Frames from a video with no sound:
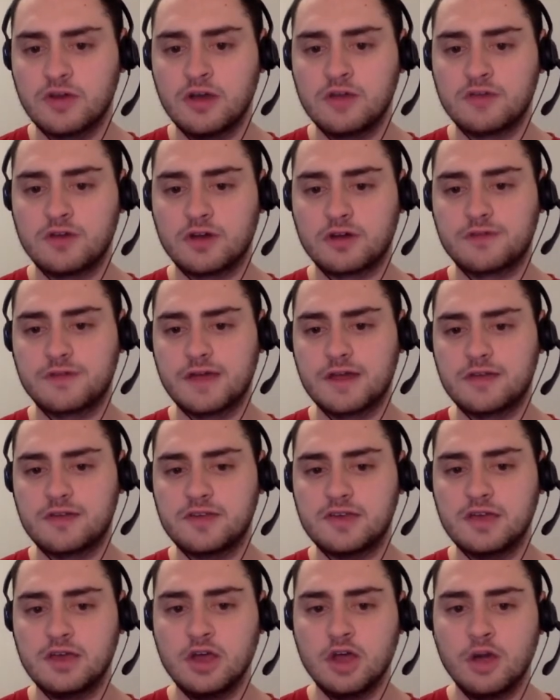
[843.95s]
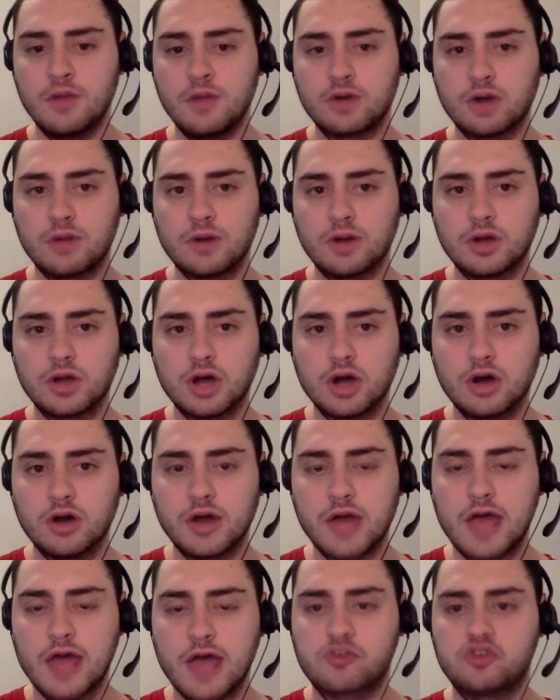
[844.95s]
So Underdog Fantasy, promo
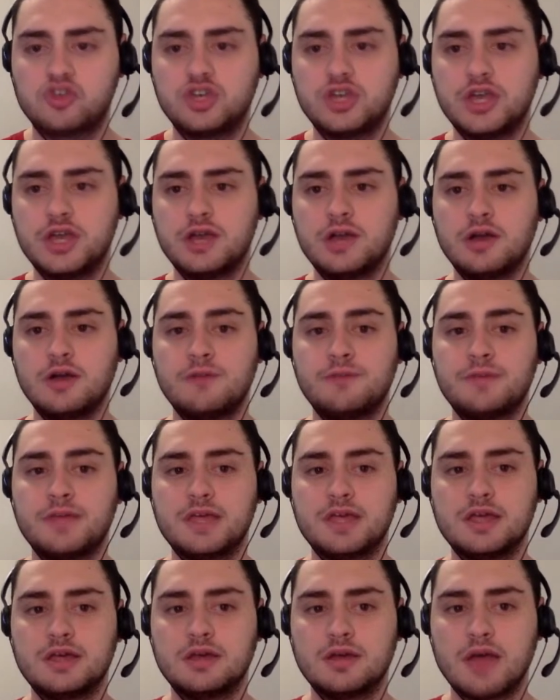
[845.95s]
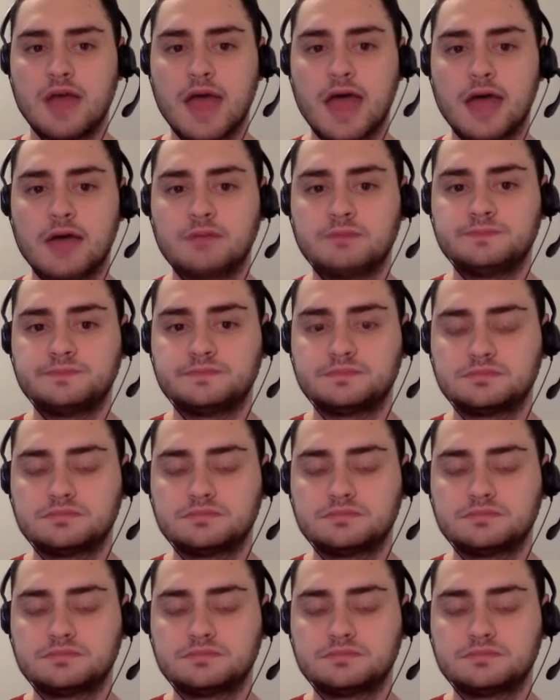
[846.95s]
code SGPN.